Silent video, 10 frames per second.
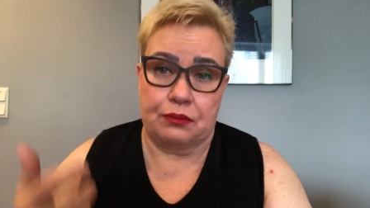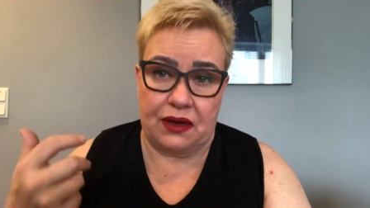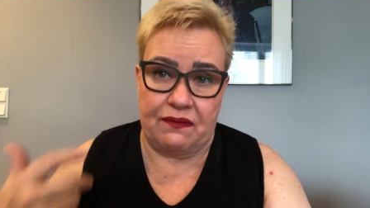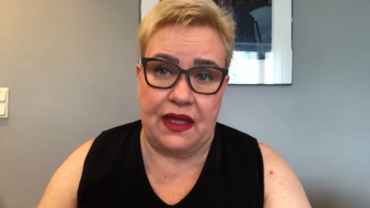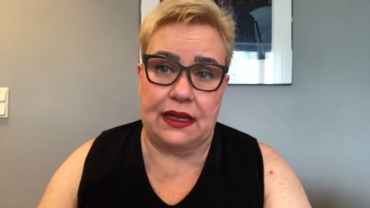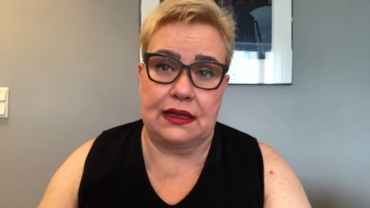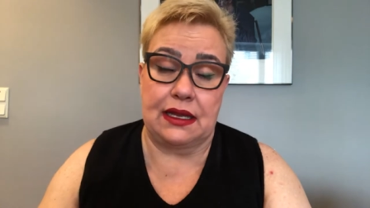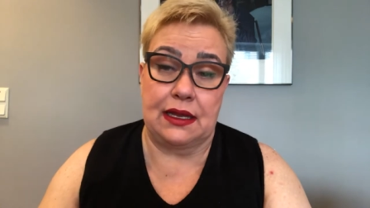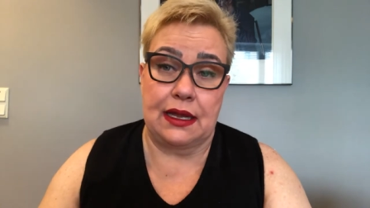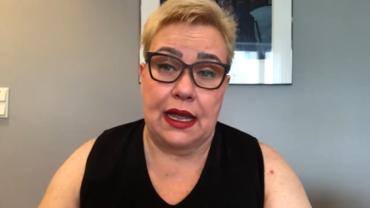
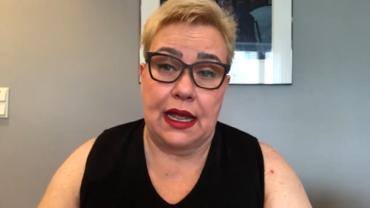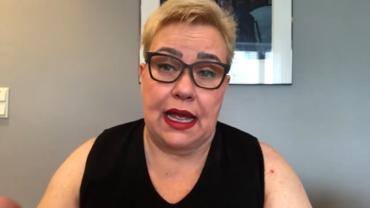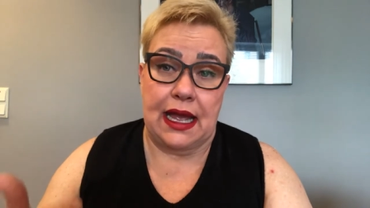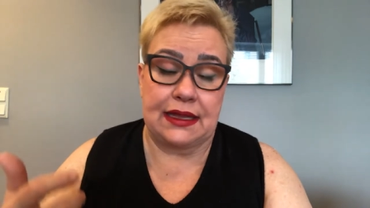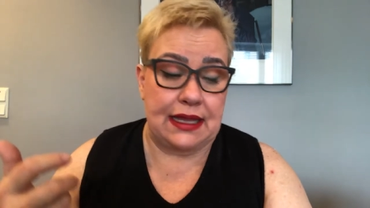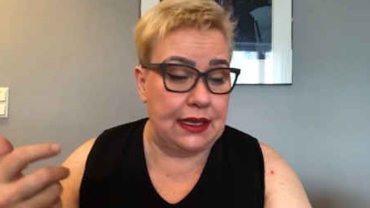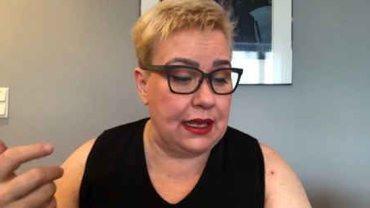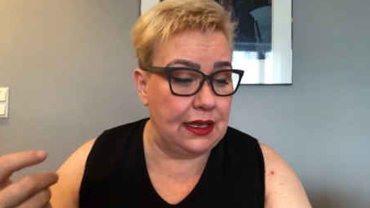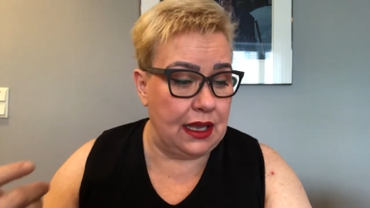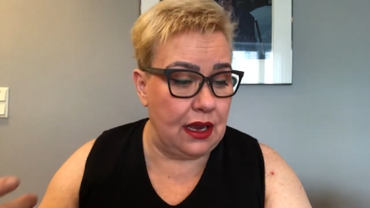preventing and
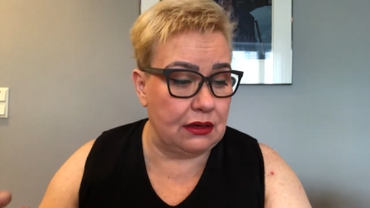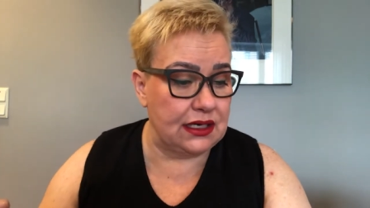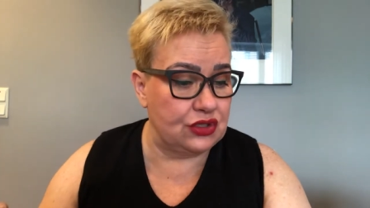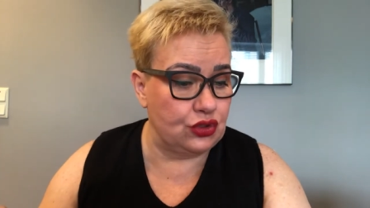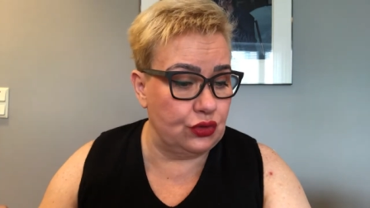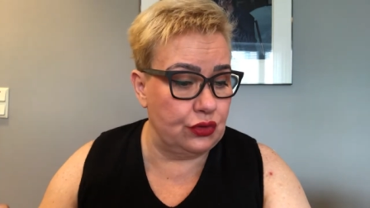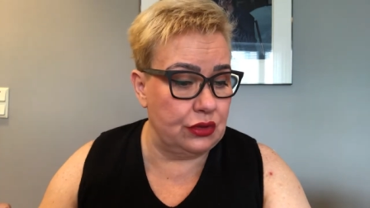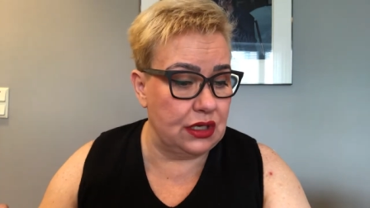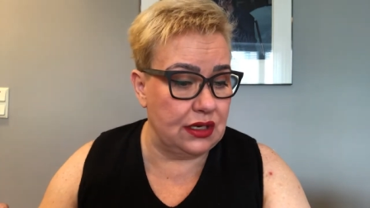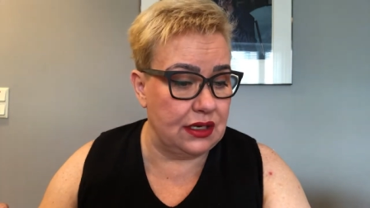taking care as
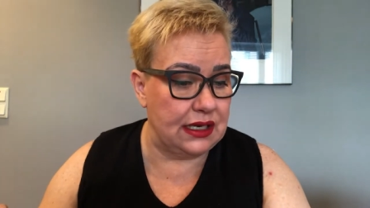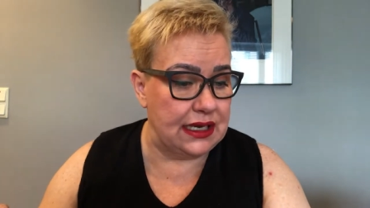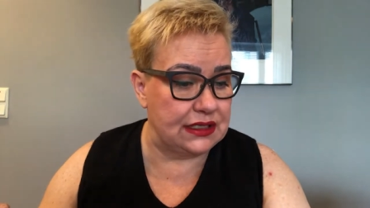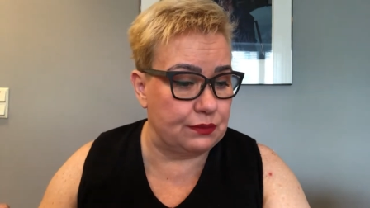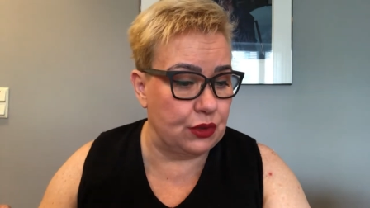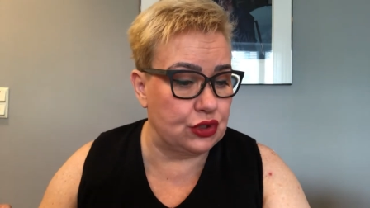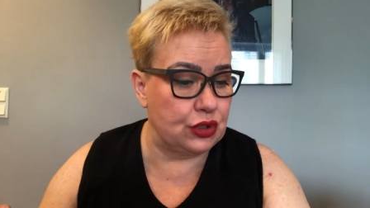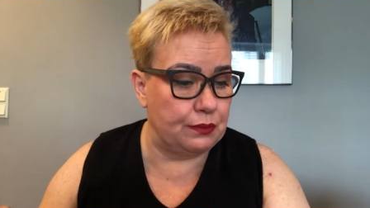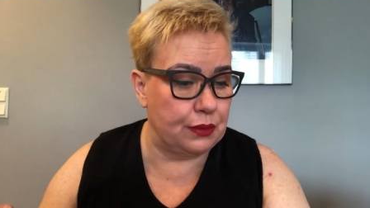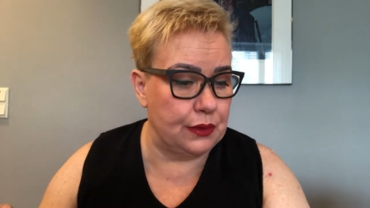soon as
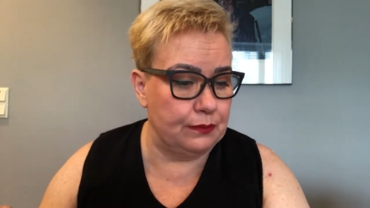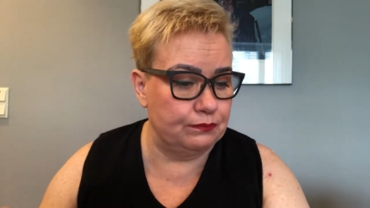possible.